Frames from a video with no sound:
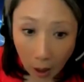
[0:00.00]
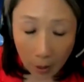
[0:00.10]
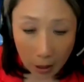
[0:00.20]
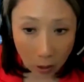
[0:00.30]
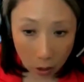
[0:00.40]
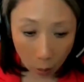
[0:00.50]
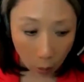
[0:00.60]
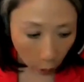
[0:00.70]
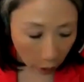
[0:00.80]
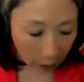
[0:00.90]
And
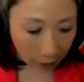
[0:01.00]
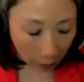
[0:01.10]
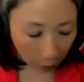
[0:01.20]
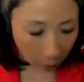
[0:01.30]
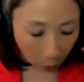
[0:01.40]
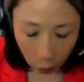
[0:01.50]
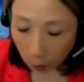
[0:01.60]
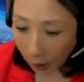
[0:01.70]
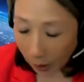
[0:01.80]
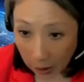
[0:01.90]
so in order to get that
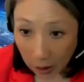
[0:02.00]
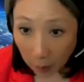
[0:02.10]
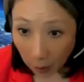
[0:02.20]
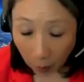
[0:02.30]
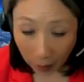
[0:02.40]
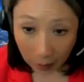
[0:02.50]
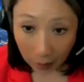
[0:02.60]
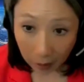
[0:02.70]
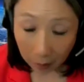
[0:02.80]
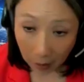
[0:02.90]
reimbursement, I need to be a
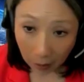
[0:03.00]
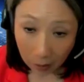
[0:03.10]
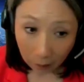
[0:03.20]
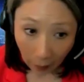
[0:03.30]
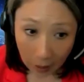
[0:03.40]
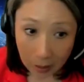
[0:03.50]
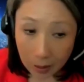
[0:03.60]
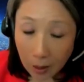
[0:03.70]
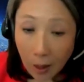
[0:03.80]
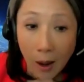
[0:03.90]
regulated medical
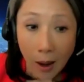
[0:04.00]
device.